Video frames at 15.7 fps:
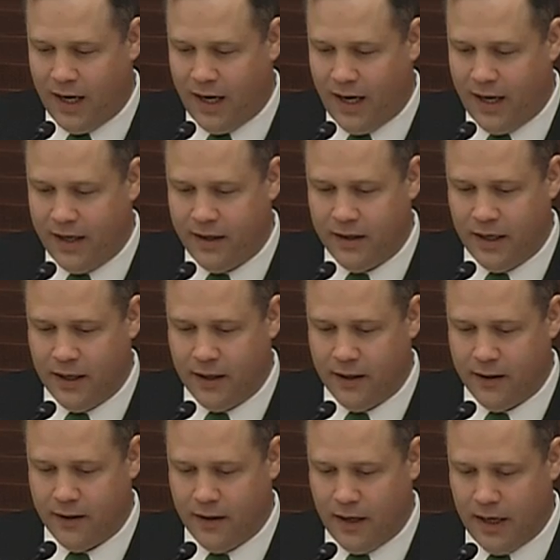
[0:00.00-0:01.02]
I,
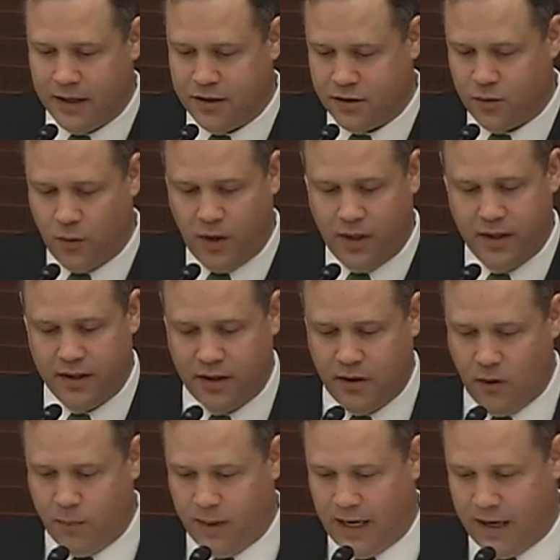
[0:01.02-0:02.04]
uh, I just wanted to
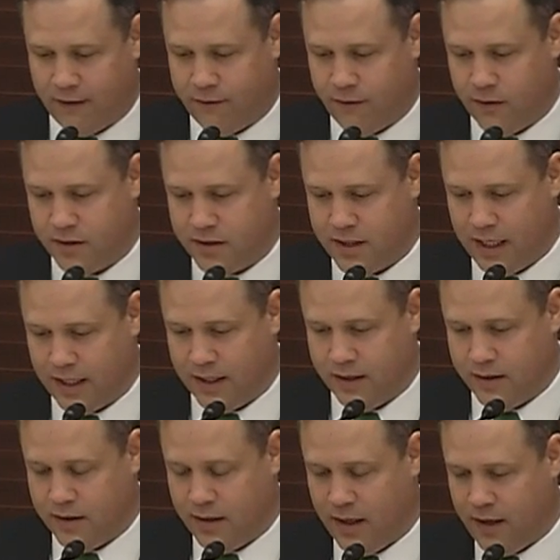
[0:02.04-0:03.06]
go back for a
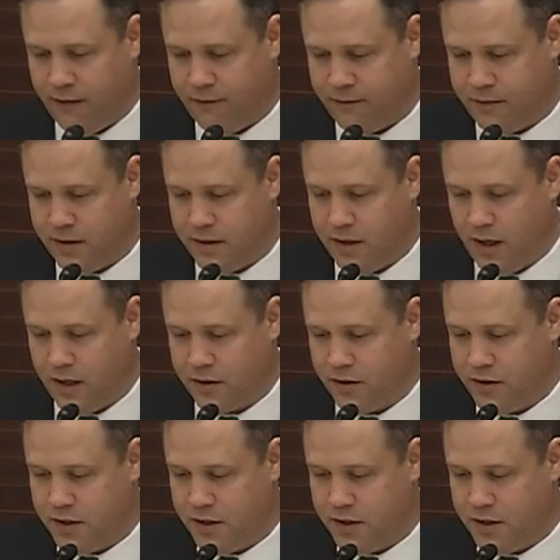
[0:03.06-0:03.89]
second uh, to Dr.